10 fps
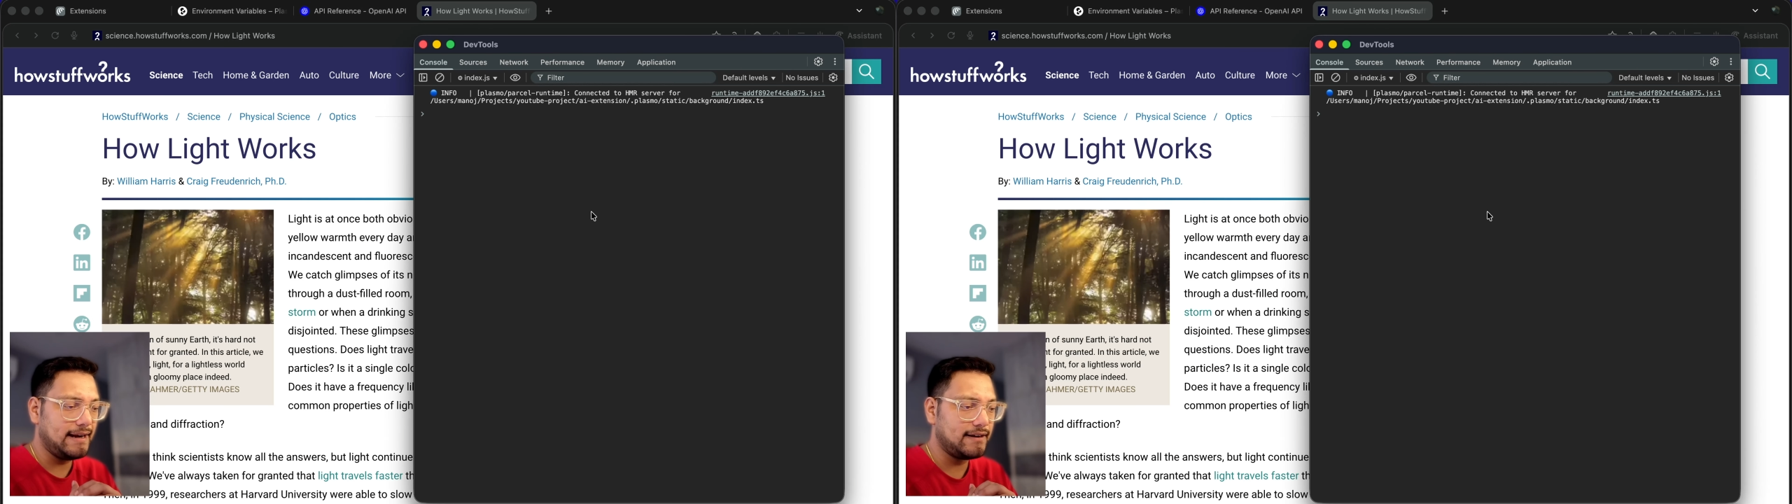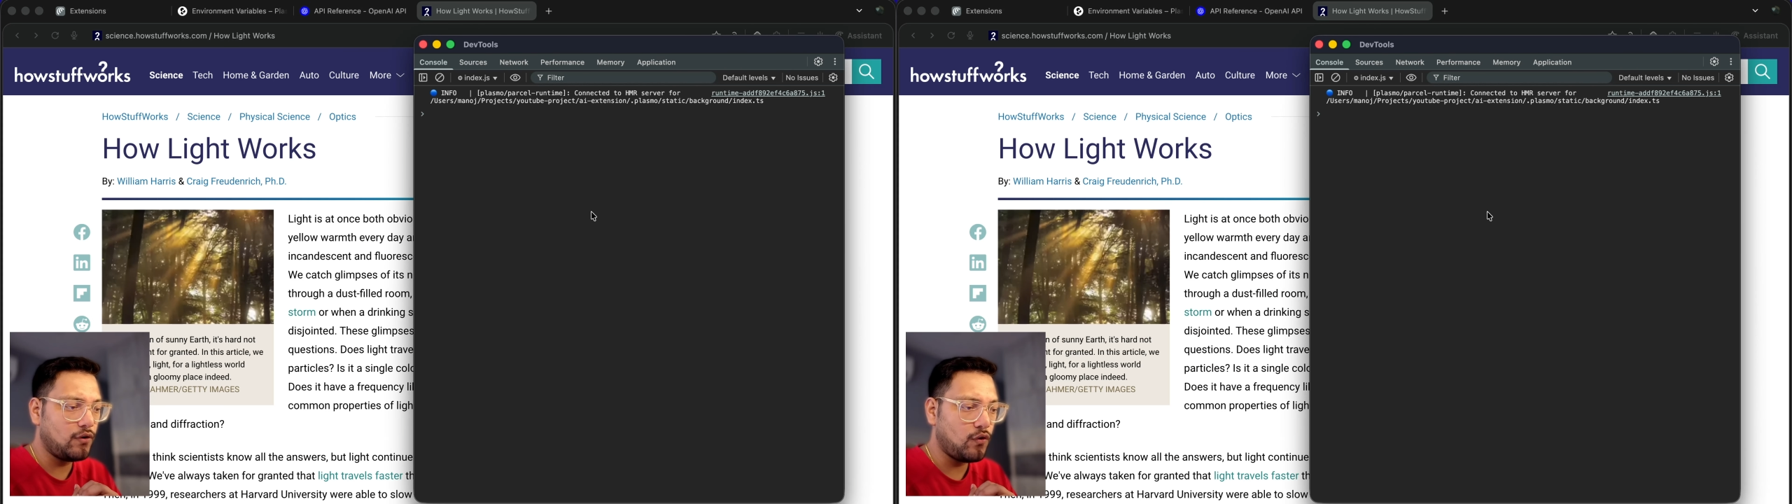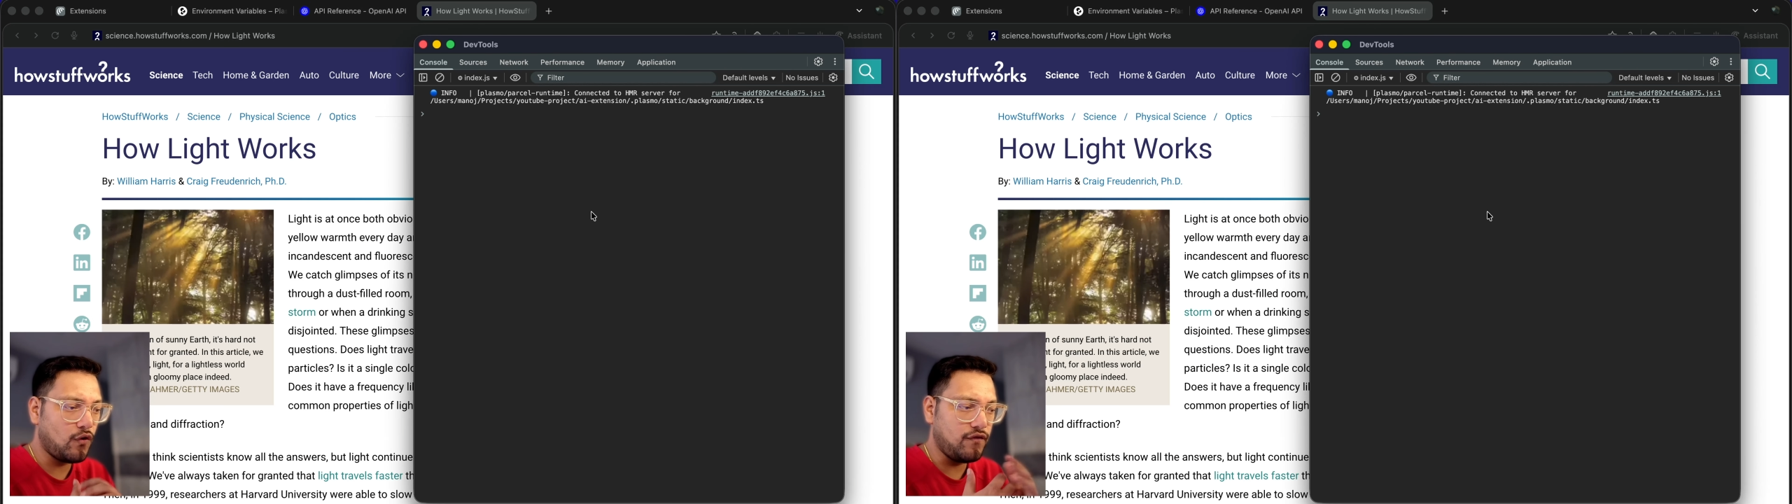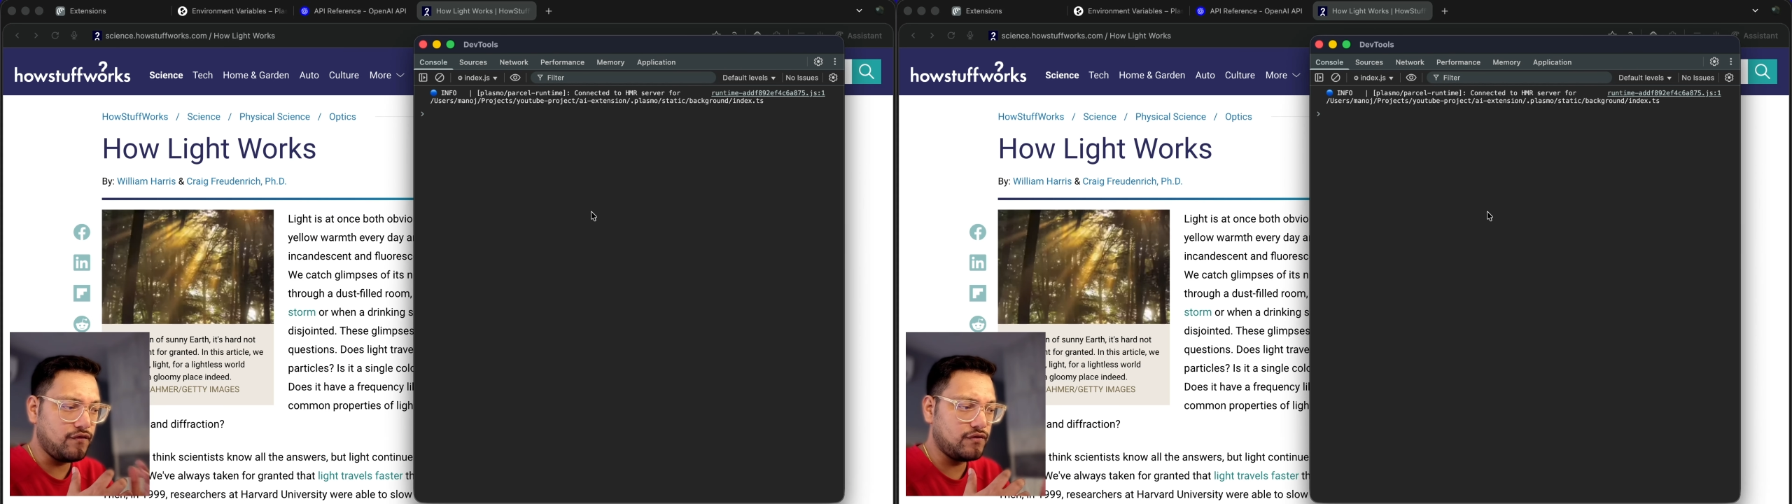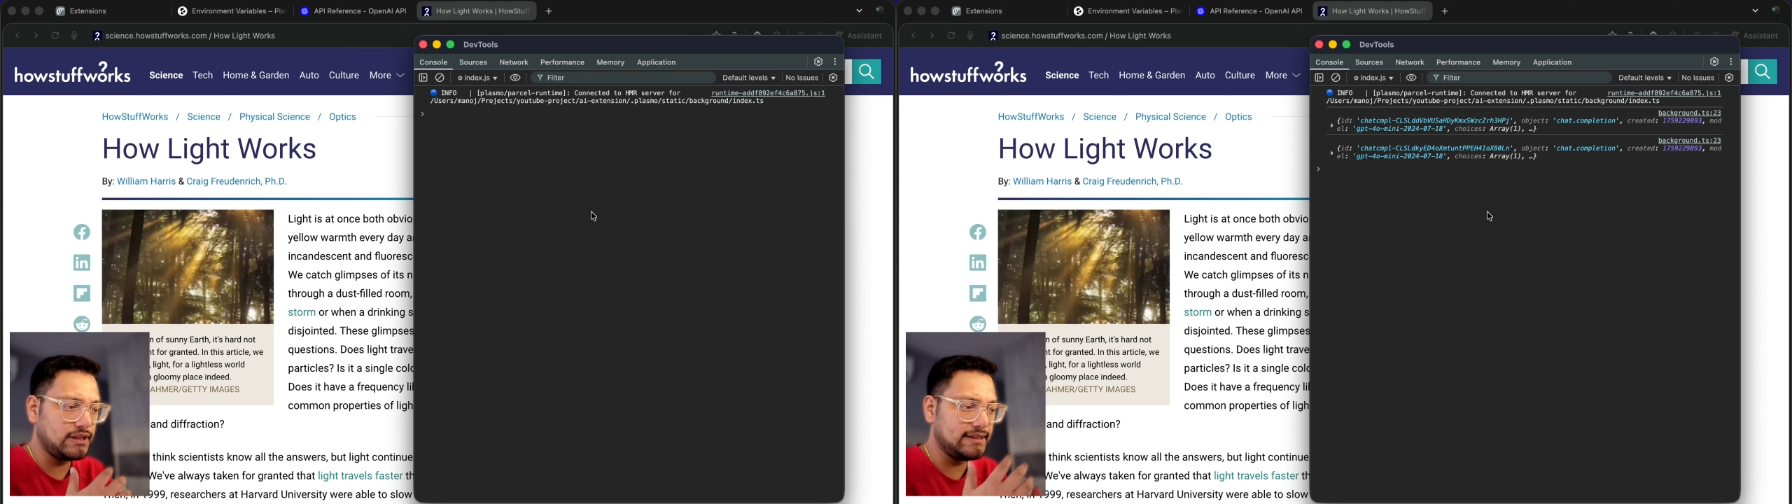
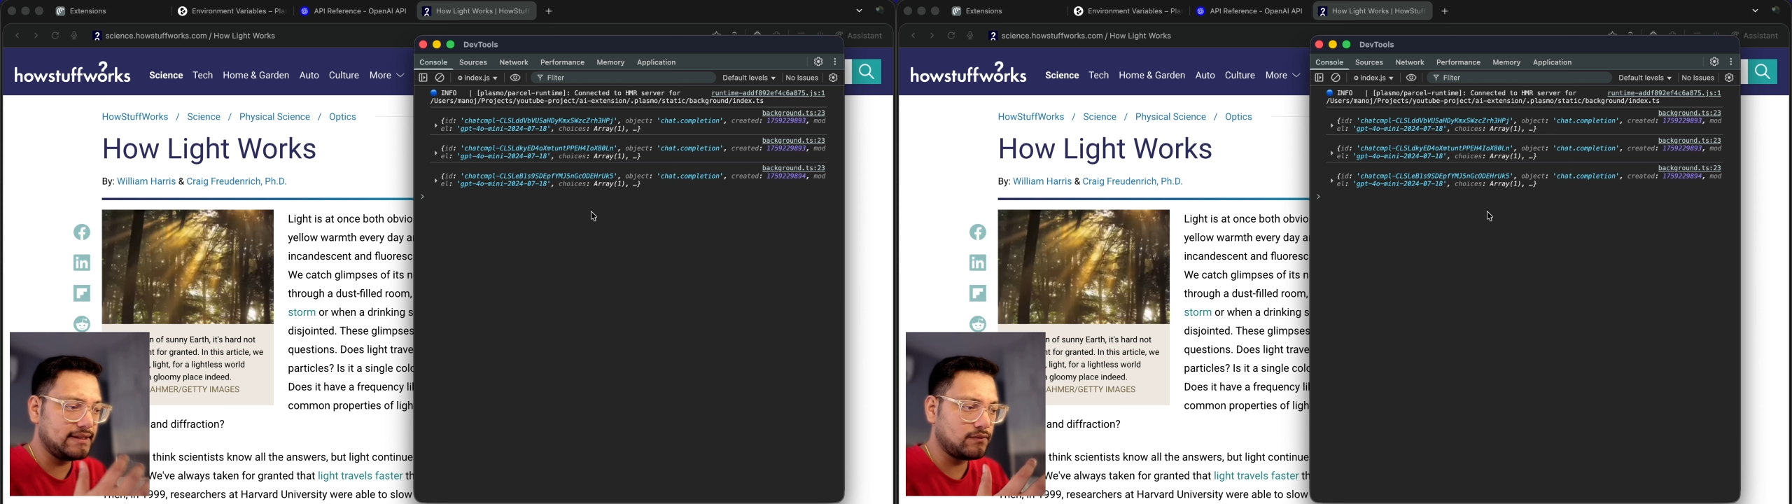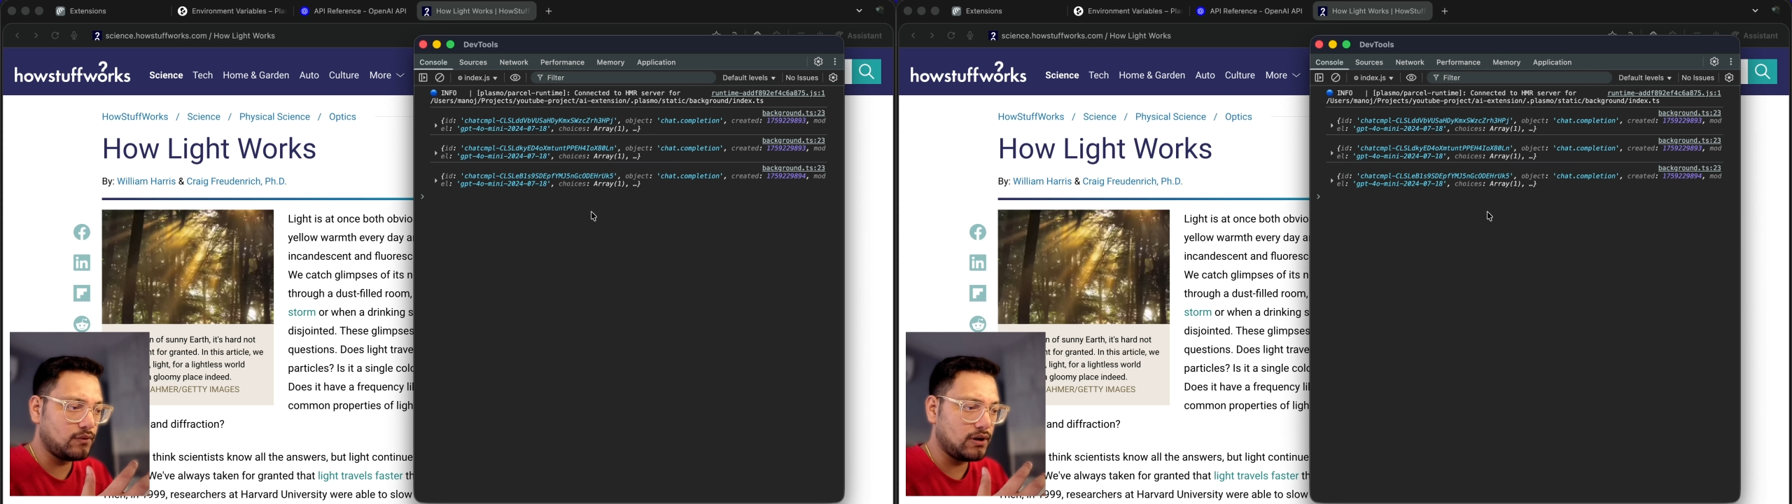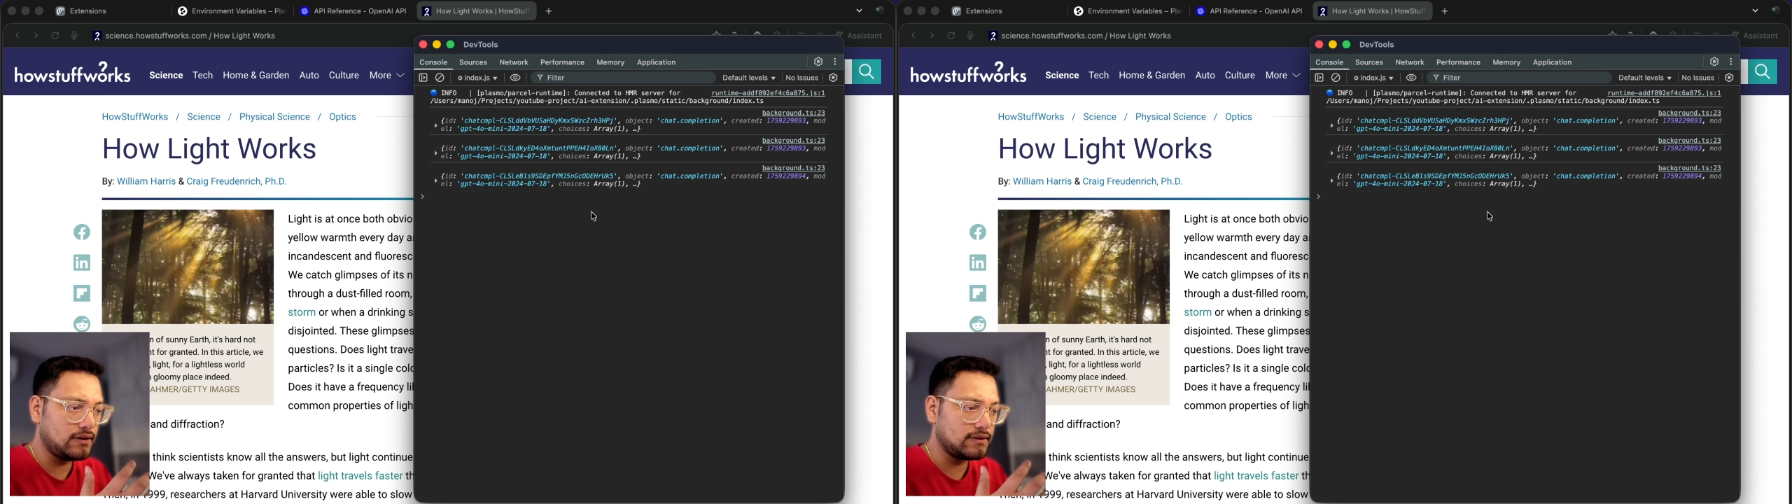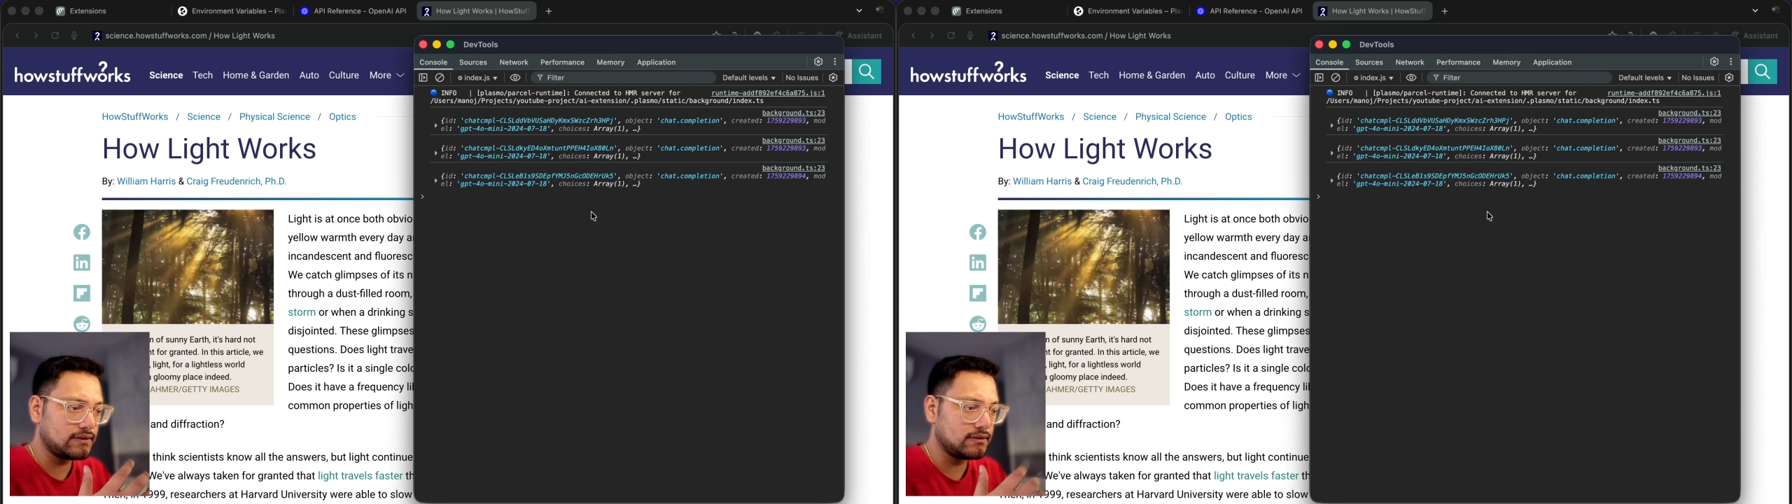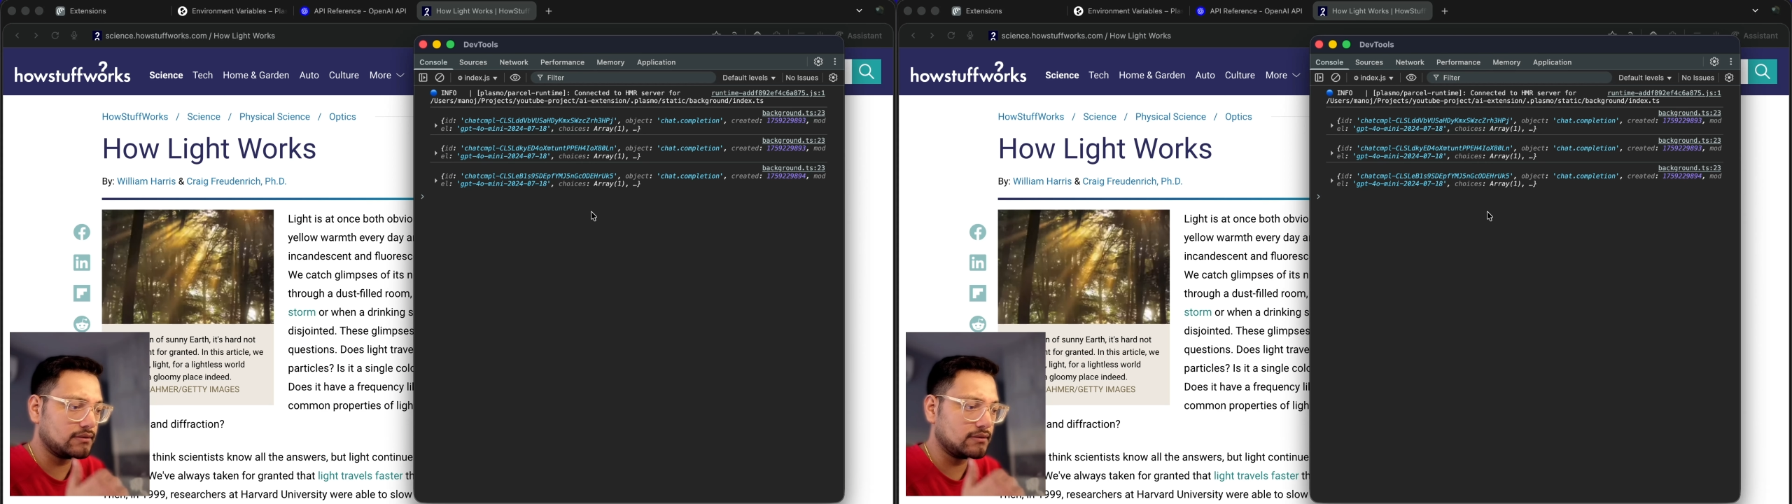hopefully this works.